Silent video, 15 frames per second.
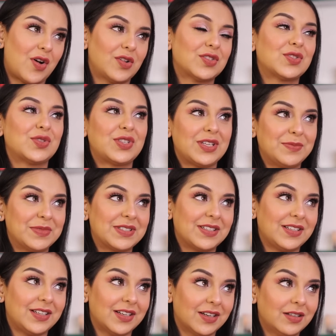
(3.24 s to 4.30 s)
Also Team
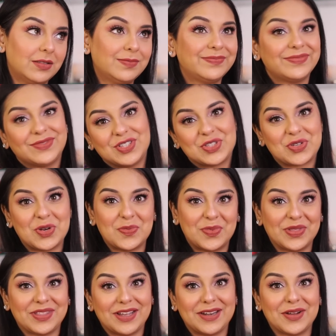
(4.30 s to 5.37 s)
Selena, just gonna
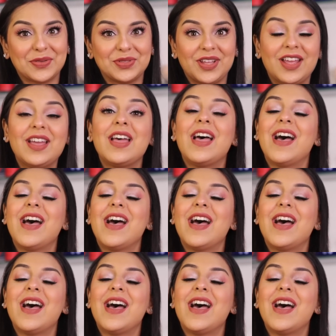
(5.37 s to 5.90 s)
put that out there.